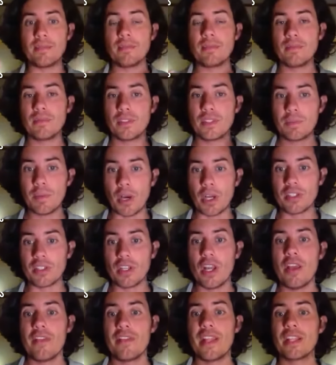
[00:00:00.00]
same
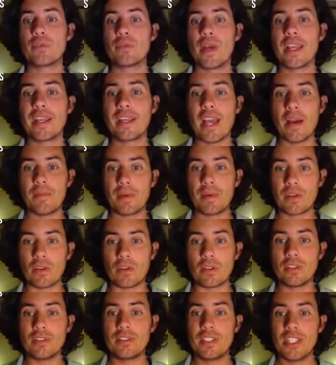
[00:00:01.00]
spot. That's why
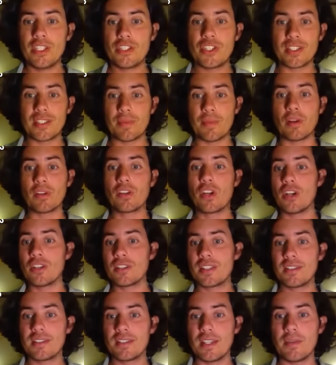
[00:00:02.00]
Capricorn teaches about
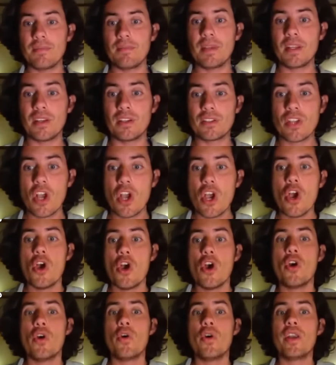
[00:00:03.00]
constancy because
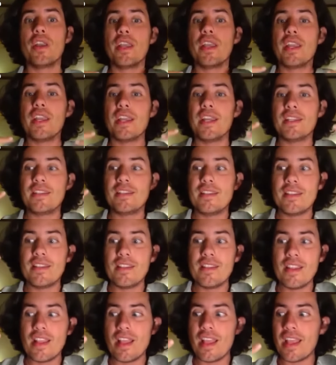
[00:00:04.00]
it
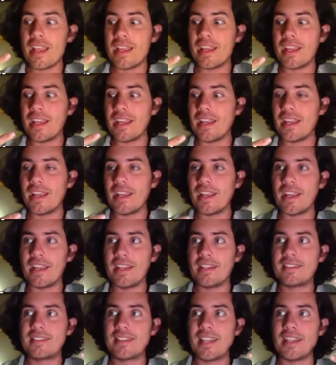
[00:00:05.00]
it,
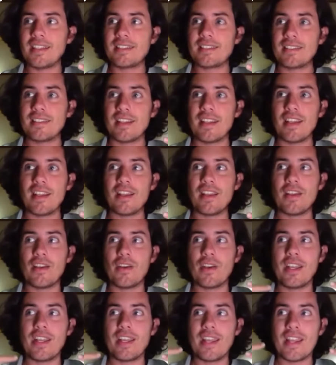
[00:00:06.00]
it says
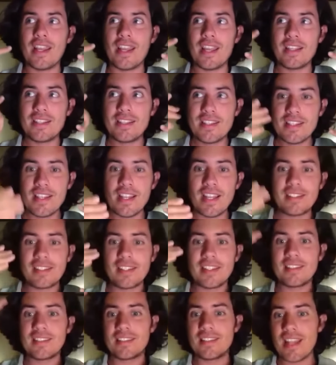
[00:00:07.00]
it
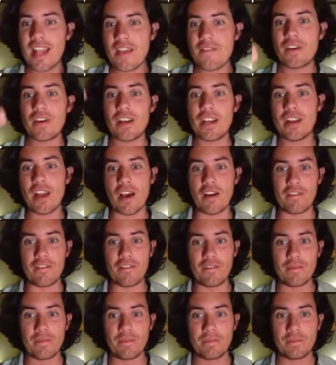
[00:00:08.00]
it's, it's never
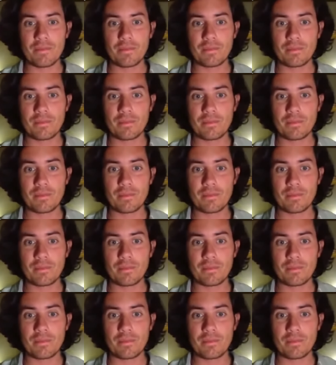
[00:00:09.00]
enough.